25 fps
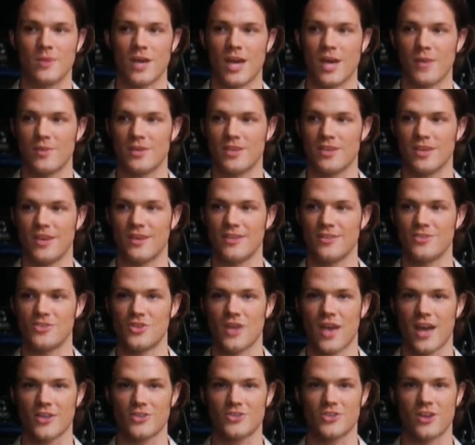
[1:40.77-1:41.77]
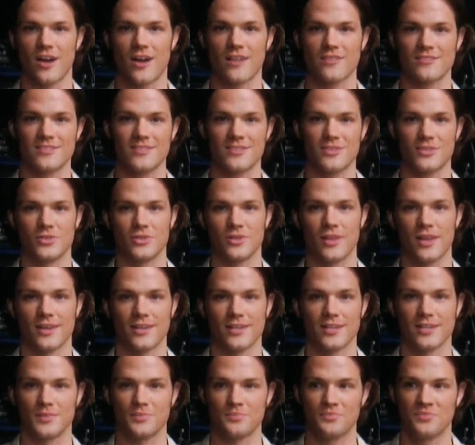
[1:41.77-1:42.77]
maybe a Jack Johnson or
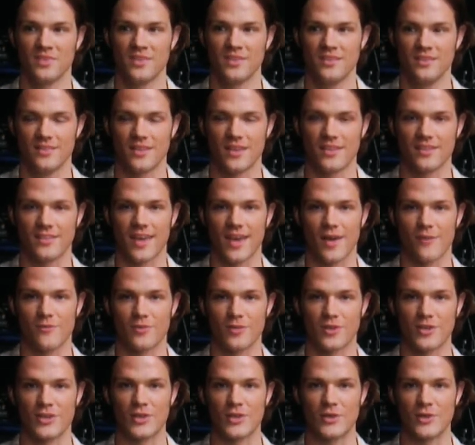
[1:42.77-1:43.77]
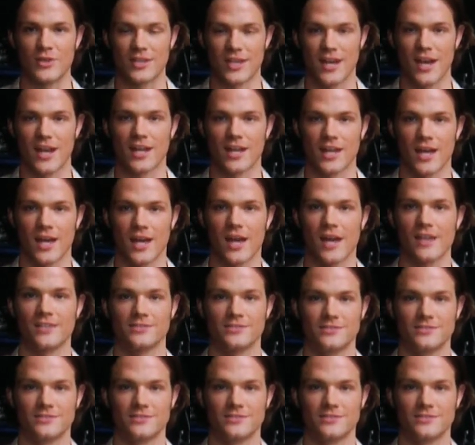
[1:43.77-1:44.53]
like a Death Cab for Cutie kind of guy.